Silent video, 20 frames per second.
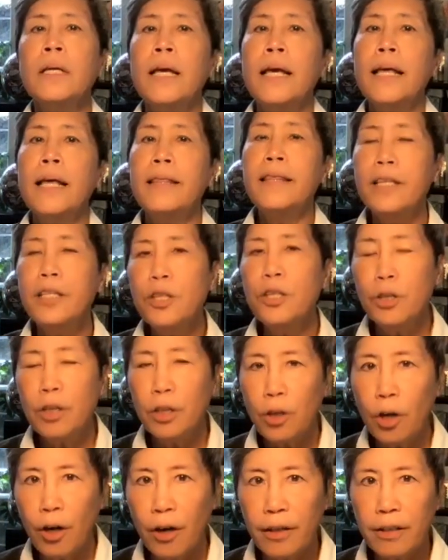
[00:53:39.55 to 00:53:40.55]
then you could
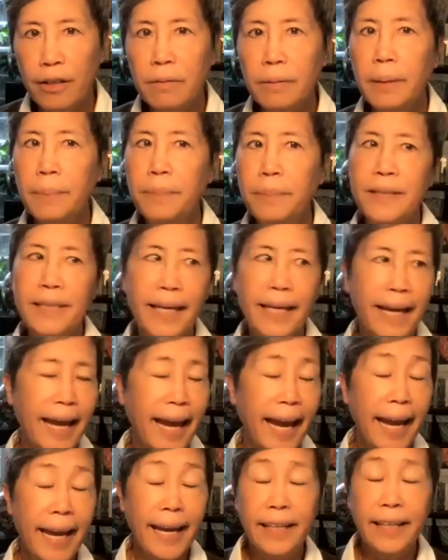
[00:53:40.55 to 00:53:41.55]
call them up and say,
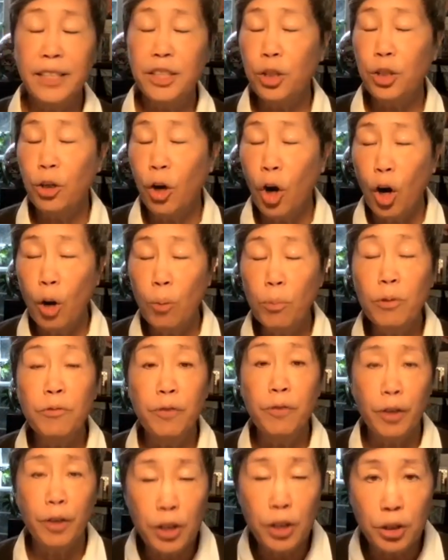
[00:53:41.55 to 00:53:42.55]
hey, it's your home
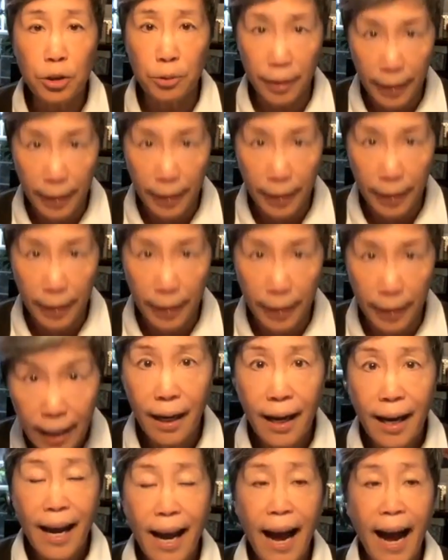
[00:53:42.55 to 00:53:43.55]
anniversary.
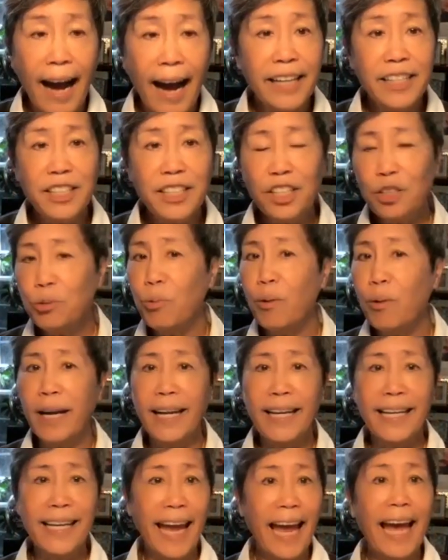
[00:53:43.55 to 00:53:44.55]
I
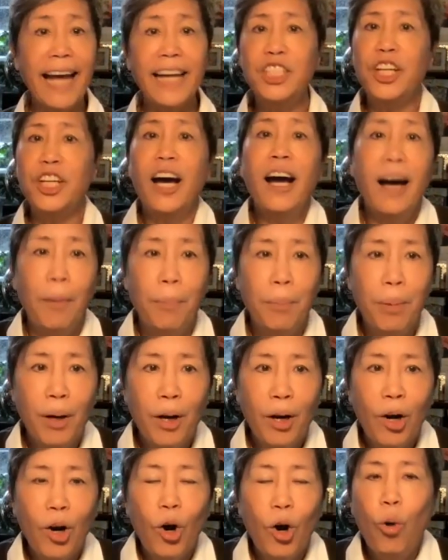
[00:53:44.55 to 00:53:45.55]
just want to catch
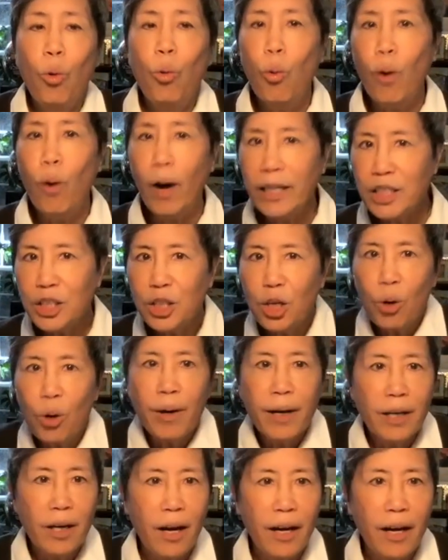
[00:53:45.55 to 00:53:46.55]
up. What's
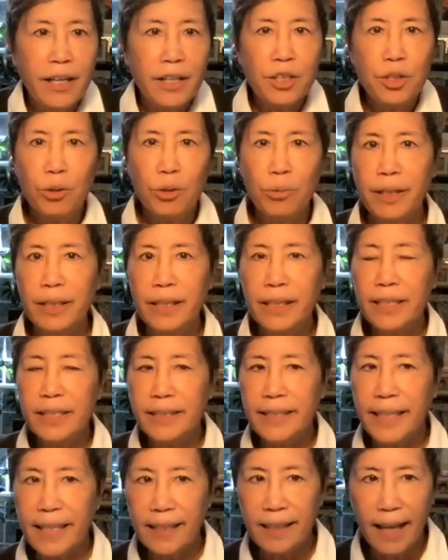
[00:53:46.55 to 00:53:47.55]
going on in your real
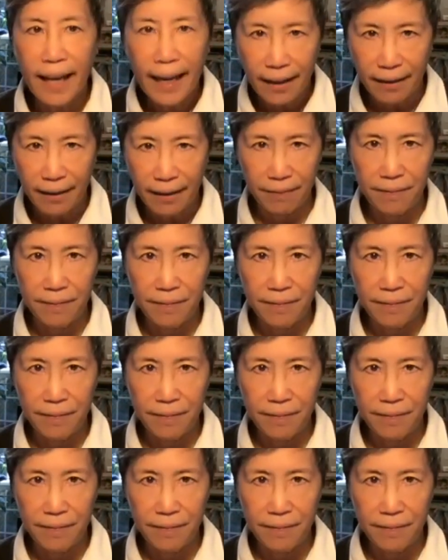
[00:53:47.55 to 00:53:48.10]
estate life?